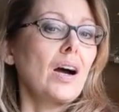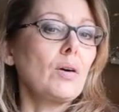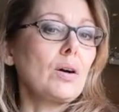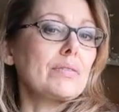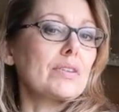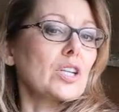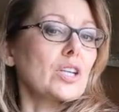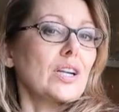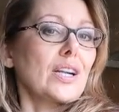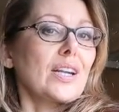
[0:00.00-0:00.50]

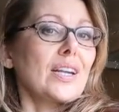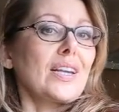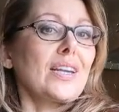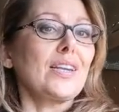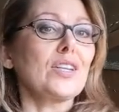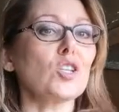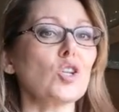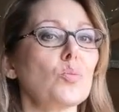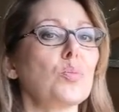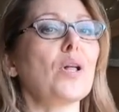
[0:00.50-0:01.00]
However,
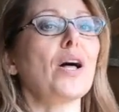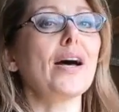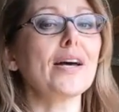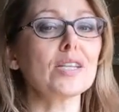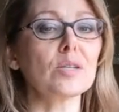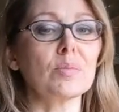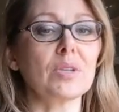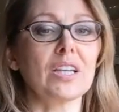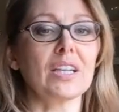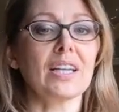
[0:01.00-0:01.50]

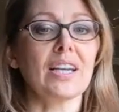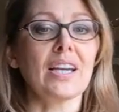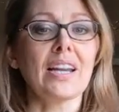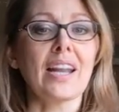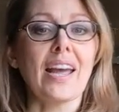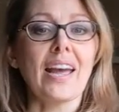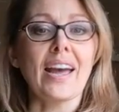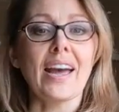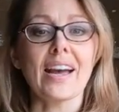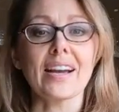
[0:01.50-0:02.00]
histoplasma
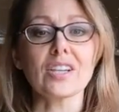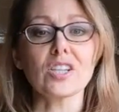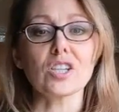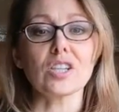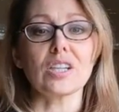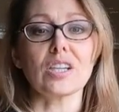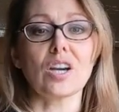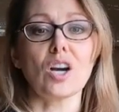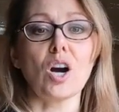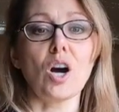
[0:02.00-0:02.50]
can
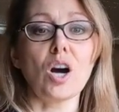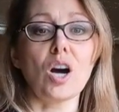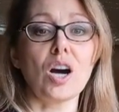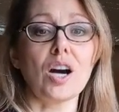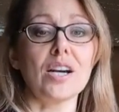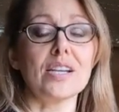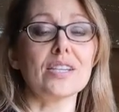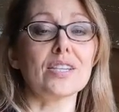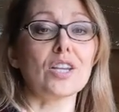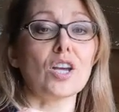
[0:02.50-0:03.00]
actually
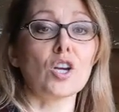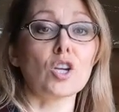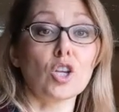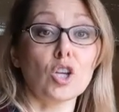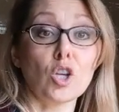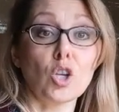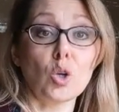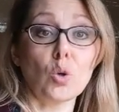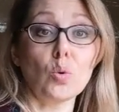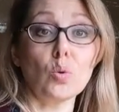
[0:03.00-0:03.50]
cause
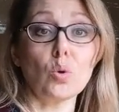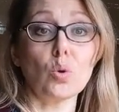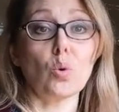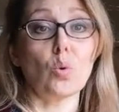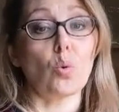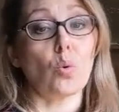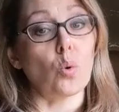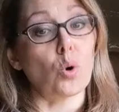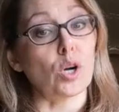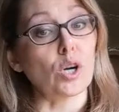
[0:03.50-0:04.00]
acute
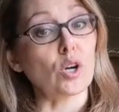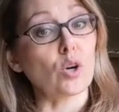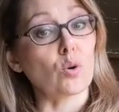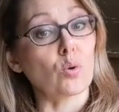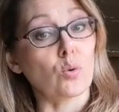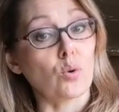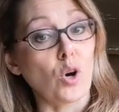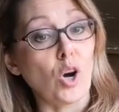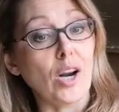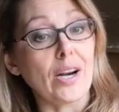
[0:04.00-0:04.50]
or
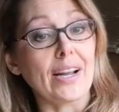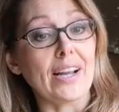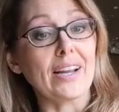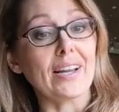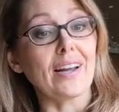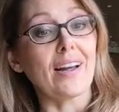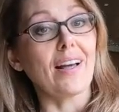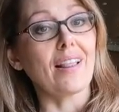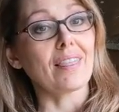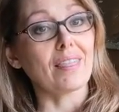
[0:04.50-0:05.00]

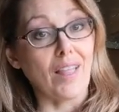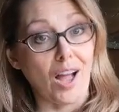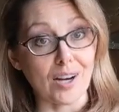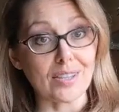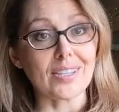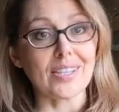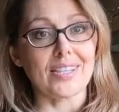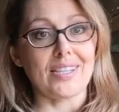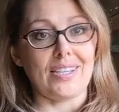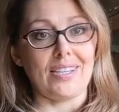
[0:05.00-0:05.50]
chronic
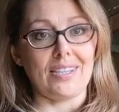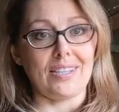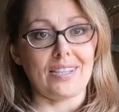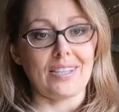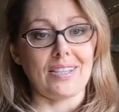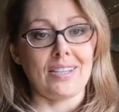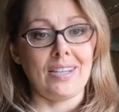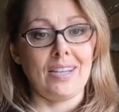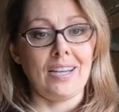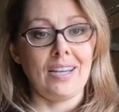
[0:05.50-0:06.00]
lung
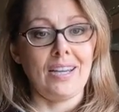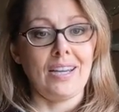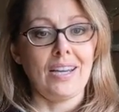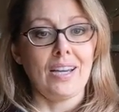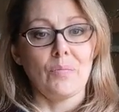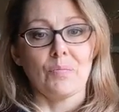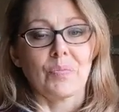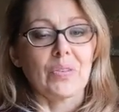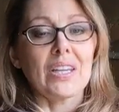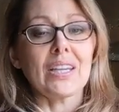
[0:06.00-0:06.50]
disease.
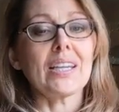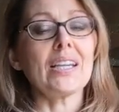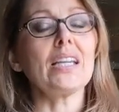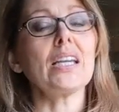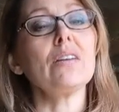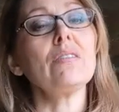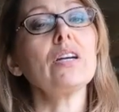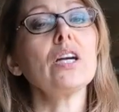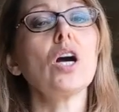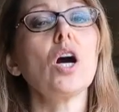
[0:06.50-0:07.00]
It
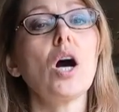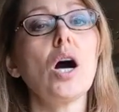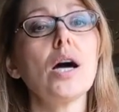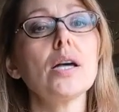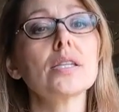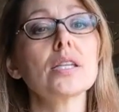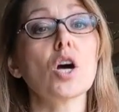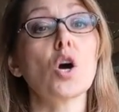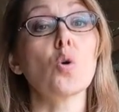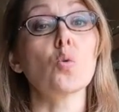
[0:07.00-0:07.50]
can even
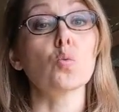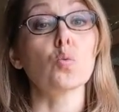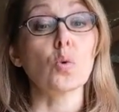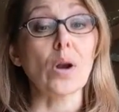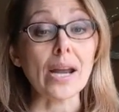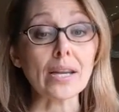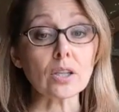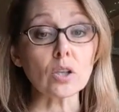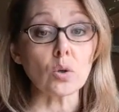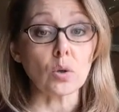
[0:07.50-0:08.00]
cause a
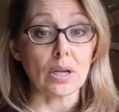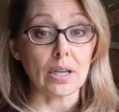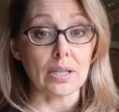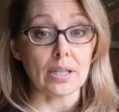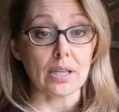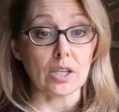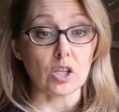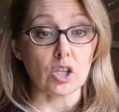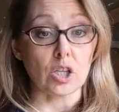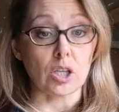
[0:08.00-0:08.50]
retinal
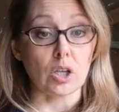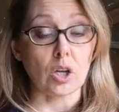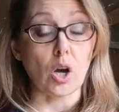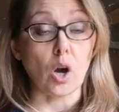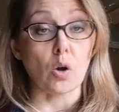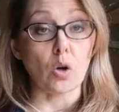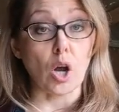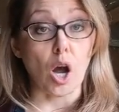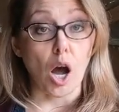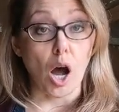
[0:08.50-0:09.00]
condition
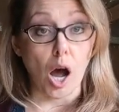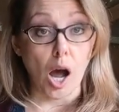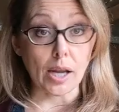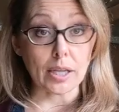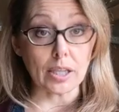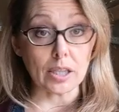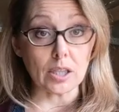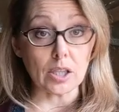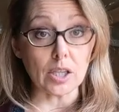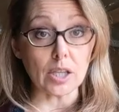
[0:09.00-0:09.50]
called
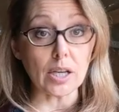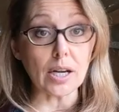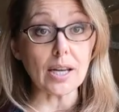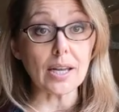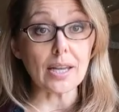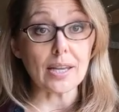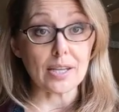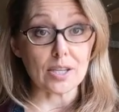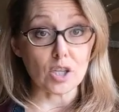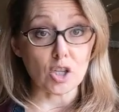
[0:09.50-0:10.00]

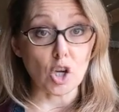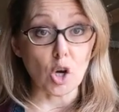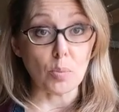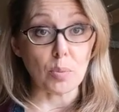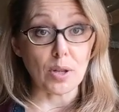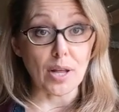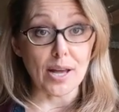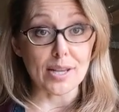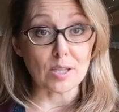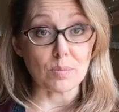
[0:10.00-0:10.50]
ocular
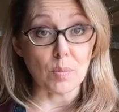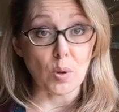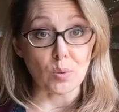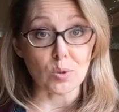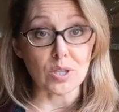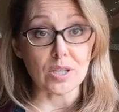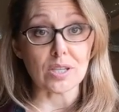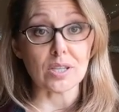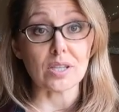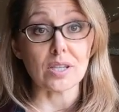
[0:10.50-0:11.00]

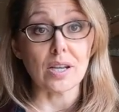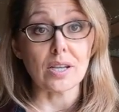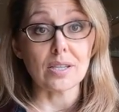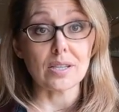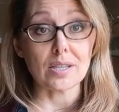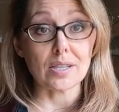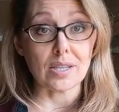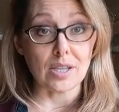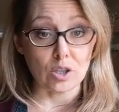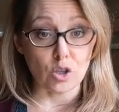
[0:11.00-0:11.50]
histoplasmosis
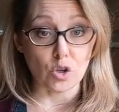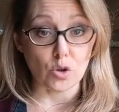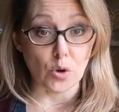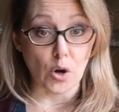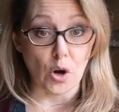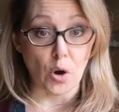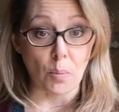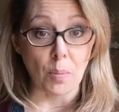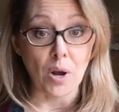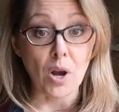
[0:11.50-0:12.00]

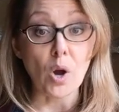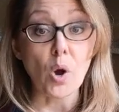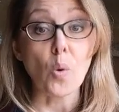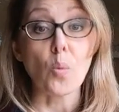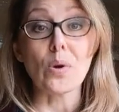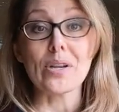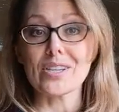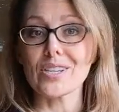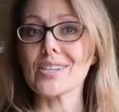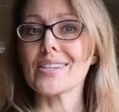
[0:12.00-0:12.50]
syndrome,
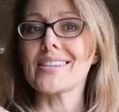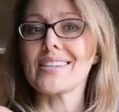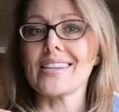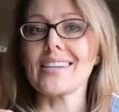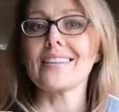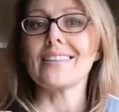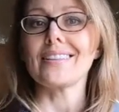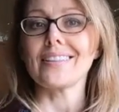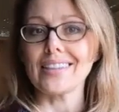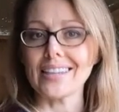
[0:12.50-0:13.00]
which is
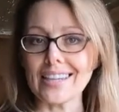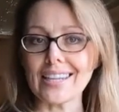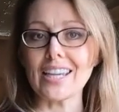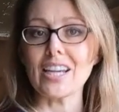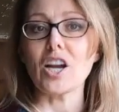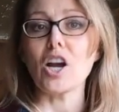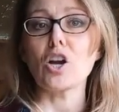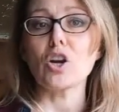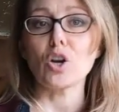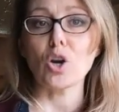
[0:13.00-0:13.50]
the
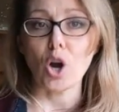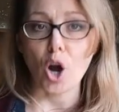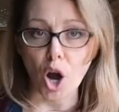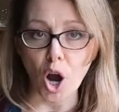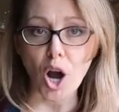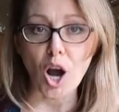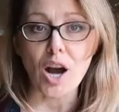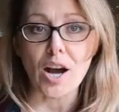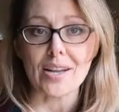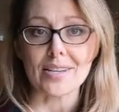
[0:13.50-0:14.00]
leading
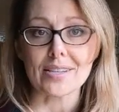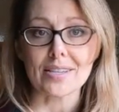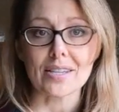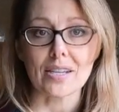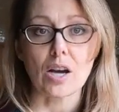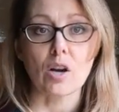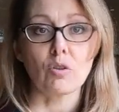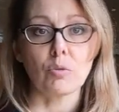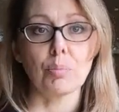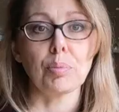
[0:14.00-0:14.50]

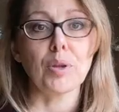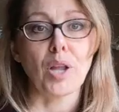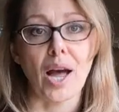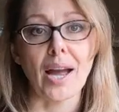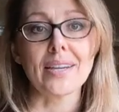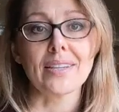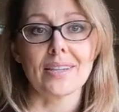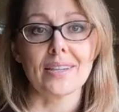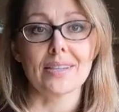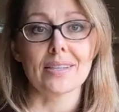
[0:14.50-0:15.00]
cause of
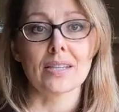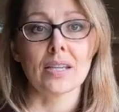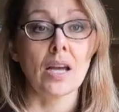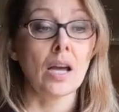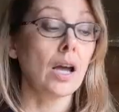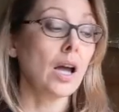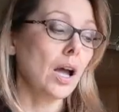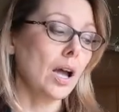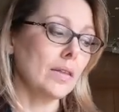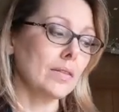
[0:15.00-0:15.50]

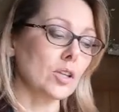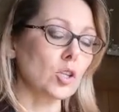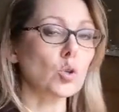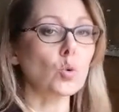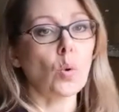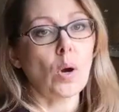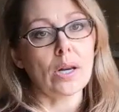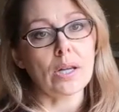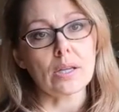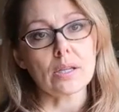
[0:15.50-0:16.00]
blindness in
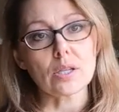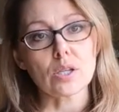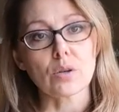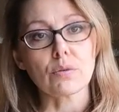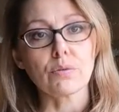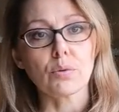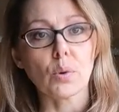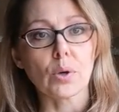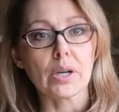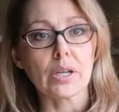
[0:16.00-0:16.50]
the twenty
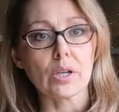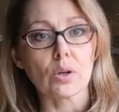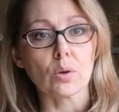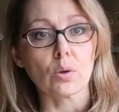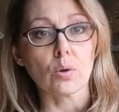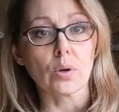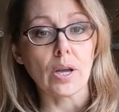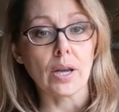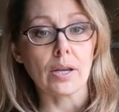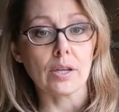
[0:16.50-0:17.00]
to forty
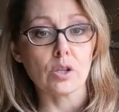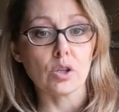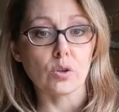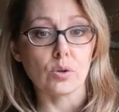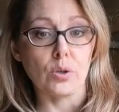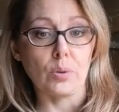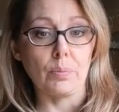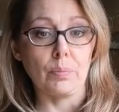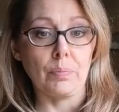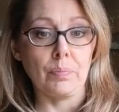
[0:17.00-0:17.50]
year old
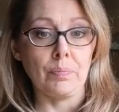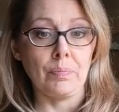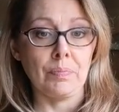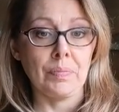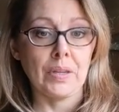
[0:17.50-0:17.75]
age group.